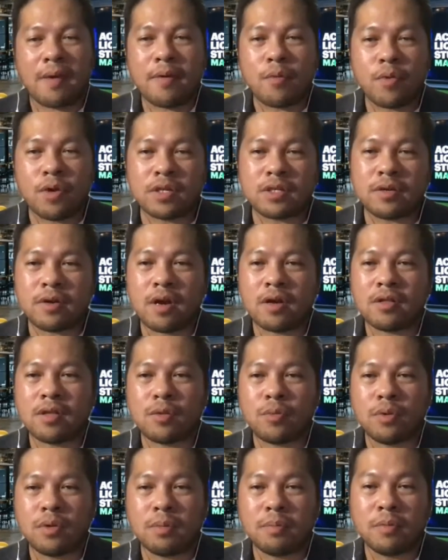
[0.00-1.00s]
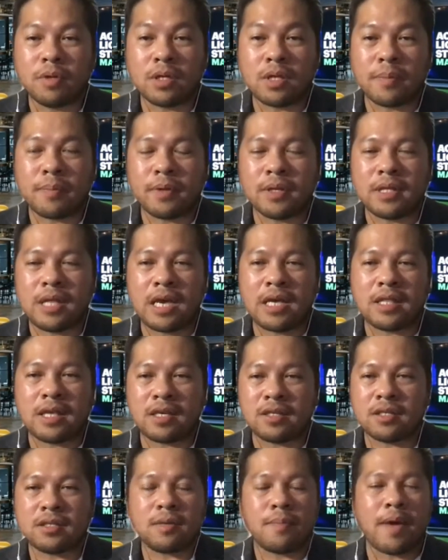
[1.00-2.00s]
I mean, we're surrounded with multiple data.
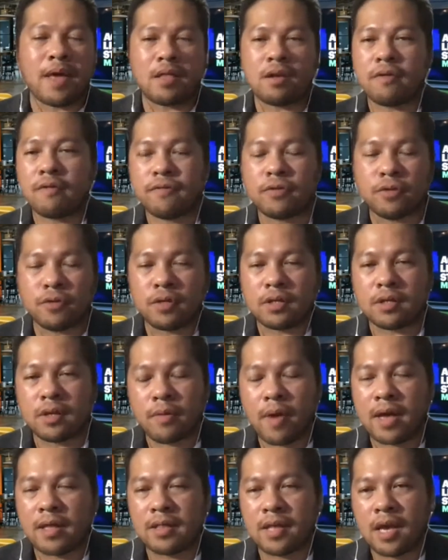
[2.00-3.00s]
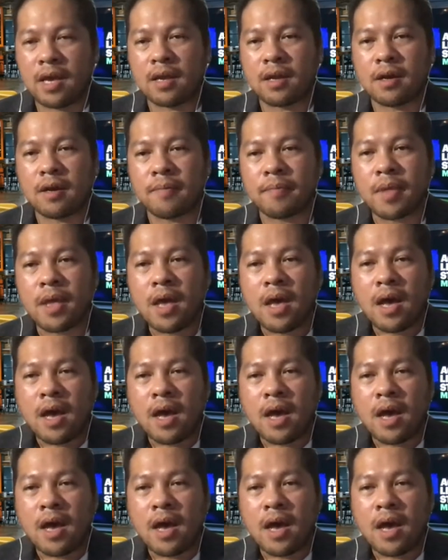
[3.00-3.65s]
It's just a matter of choosing the right data.